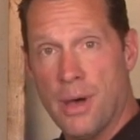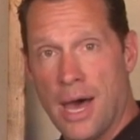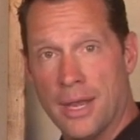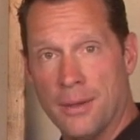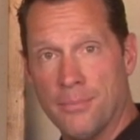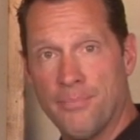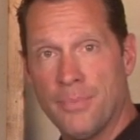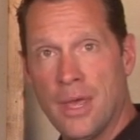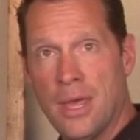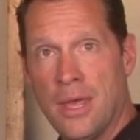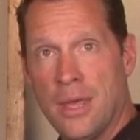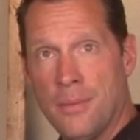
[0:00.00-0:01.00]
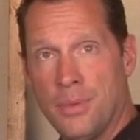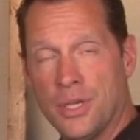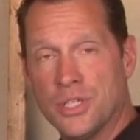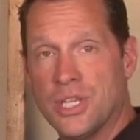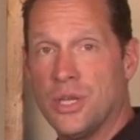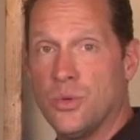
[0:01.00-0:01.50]
bottom
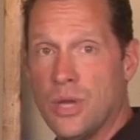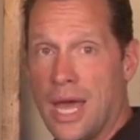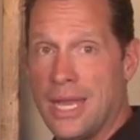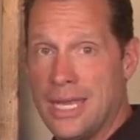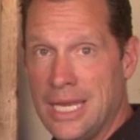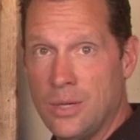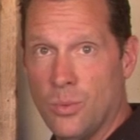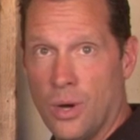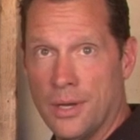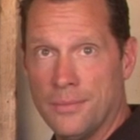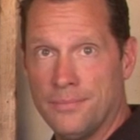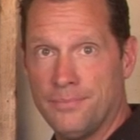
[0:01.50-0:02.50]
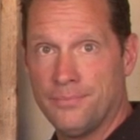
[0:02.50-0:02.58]
because they do not need one